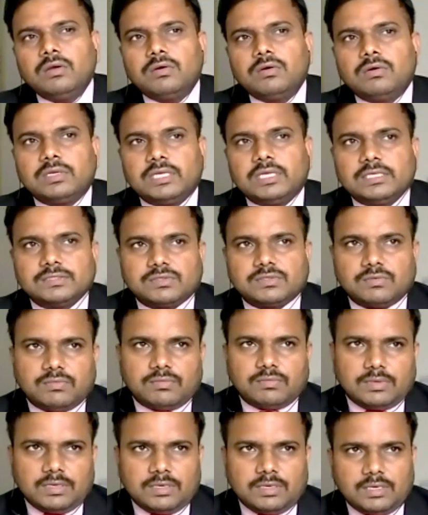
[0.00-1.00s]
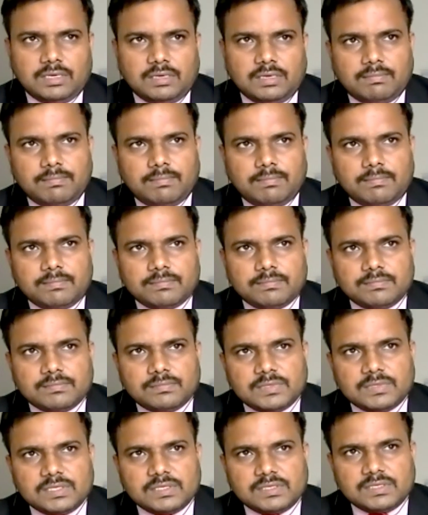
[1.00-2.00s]
Okay, so
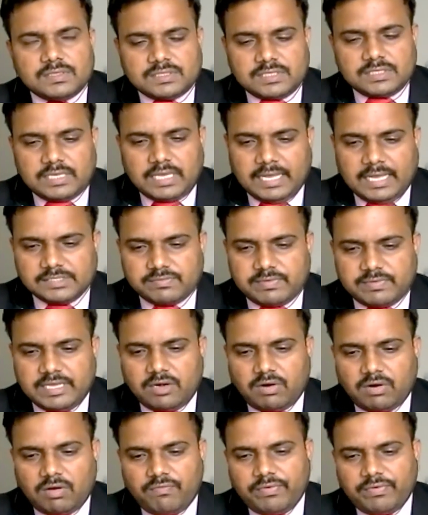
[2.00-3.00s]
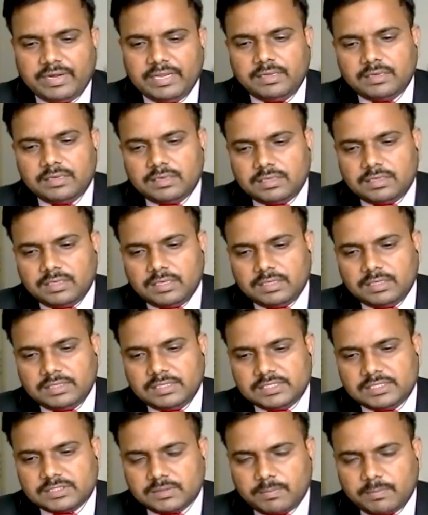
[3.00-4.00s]
see, as we are offering
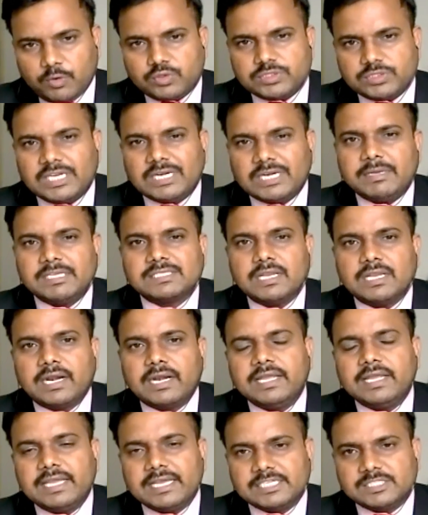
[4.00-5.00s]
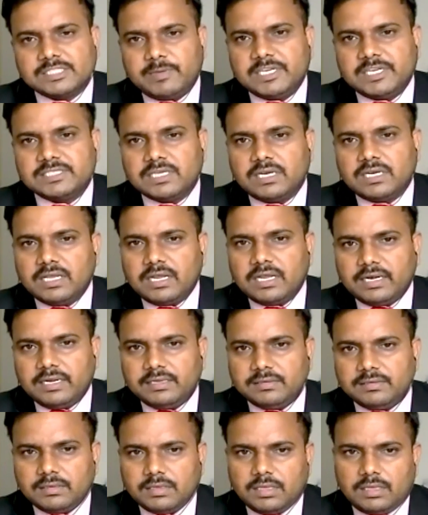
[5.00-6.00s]
these project-based learning, experiential
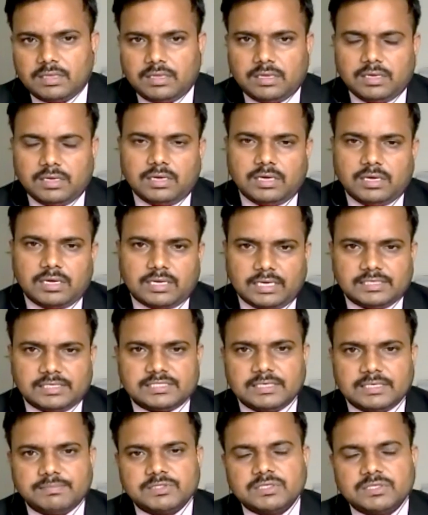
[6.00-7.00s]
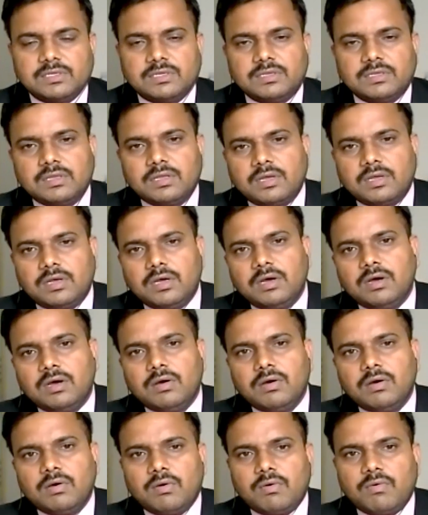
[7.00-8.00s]
learning concepts,
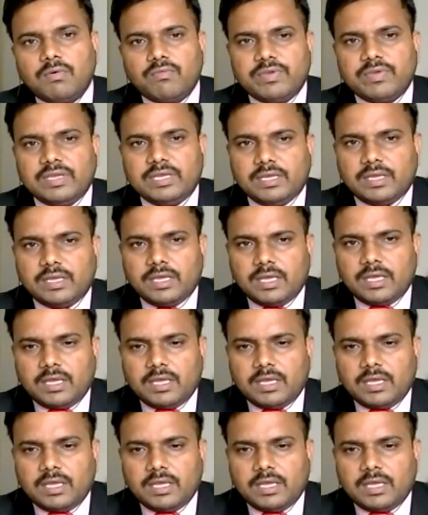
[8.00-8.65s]
we